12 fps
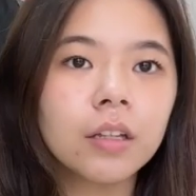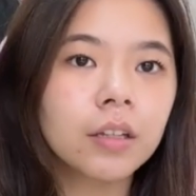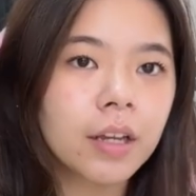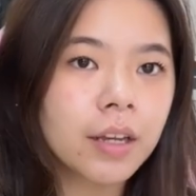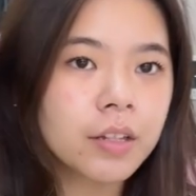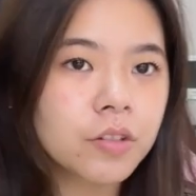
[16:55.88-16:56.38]

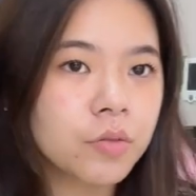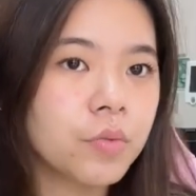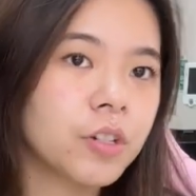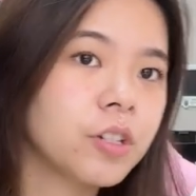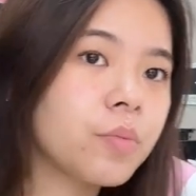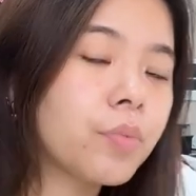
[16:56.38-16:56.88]
looking into
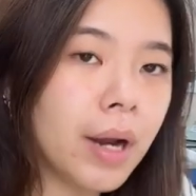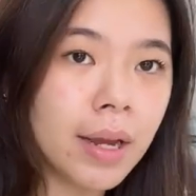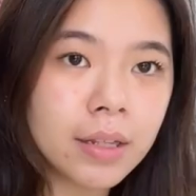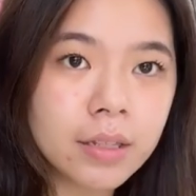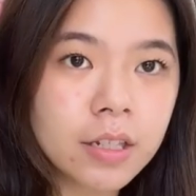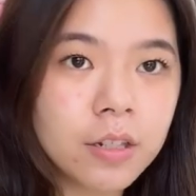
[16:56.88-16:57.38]
which
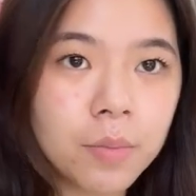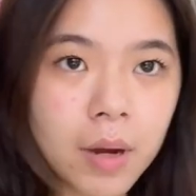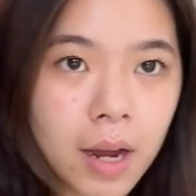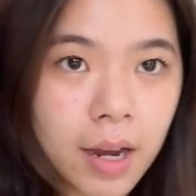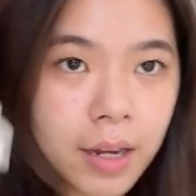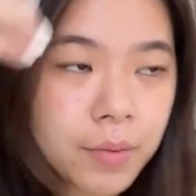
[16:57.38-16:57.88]
brands to
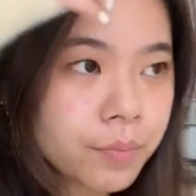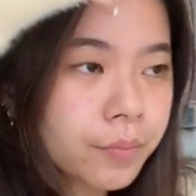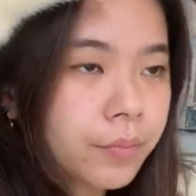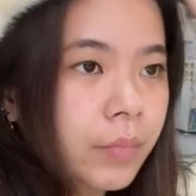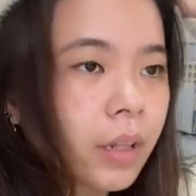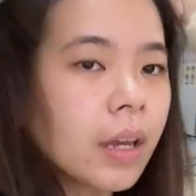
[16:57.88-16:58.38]
buy.
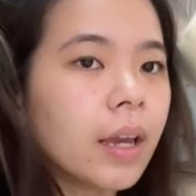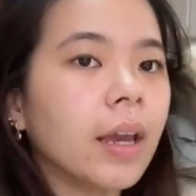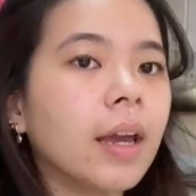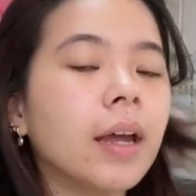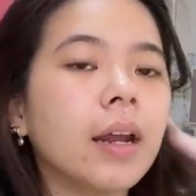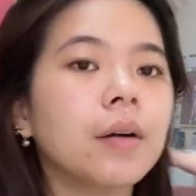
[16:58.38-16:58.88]

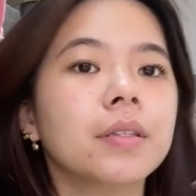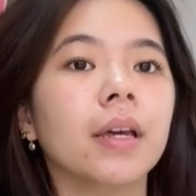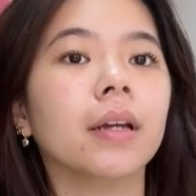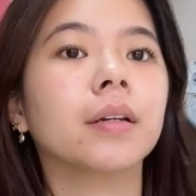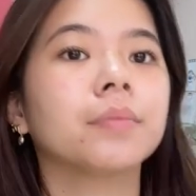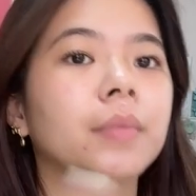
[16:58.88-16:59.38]
And I was
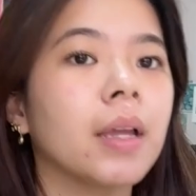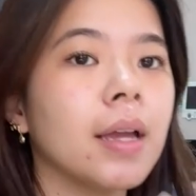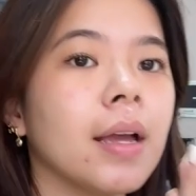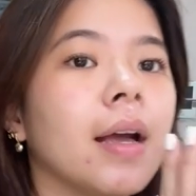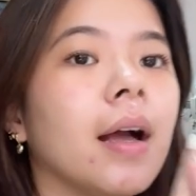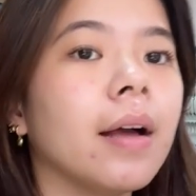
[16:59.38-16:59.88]
like,
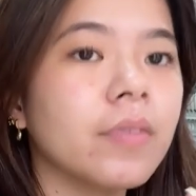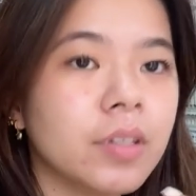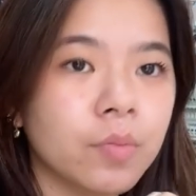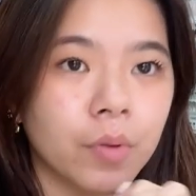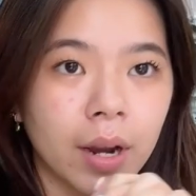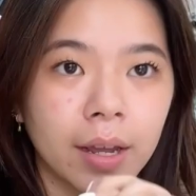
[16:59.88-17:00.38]

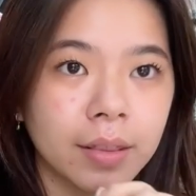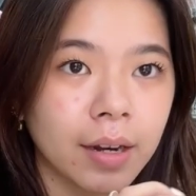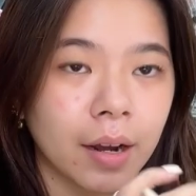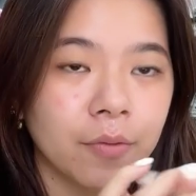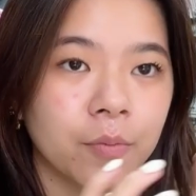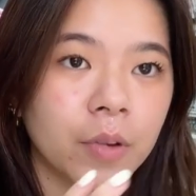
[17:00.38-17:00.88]
this brand that
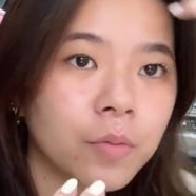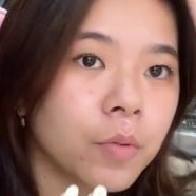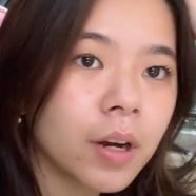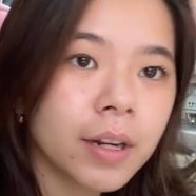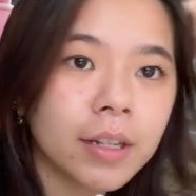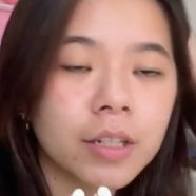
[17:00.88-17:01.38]
I've been
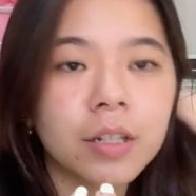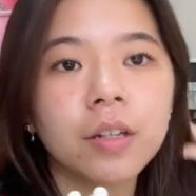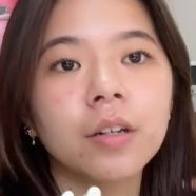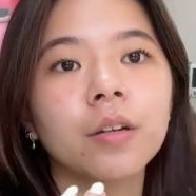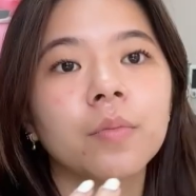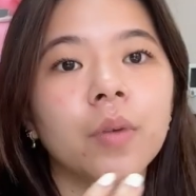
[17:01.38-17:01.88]
wanting
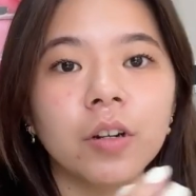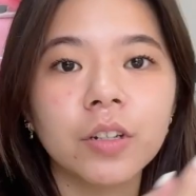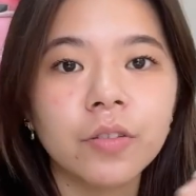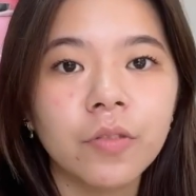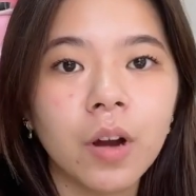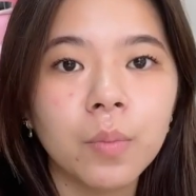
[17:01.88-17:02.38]
to
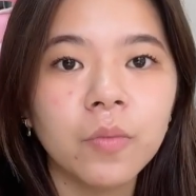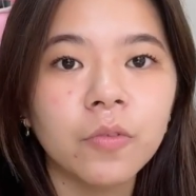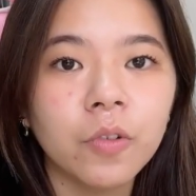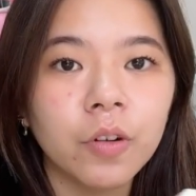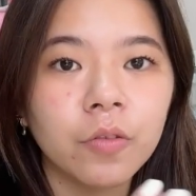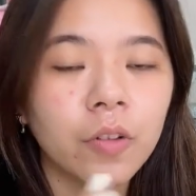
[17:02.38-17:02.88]
purchase from
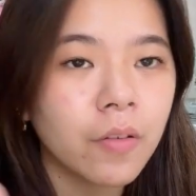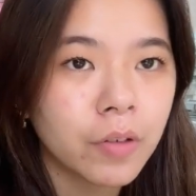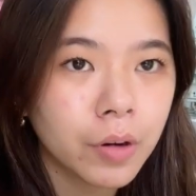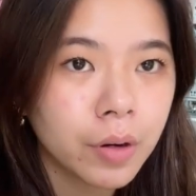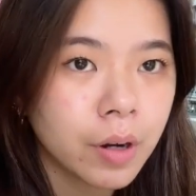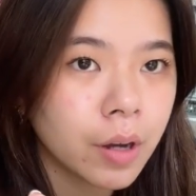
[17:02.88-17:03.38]
for
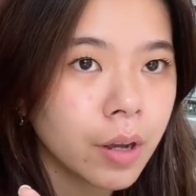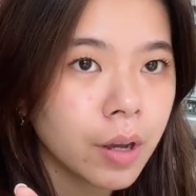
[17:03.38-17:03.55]
forever,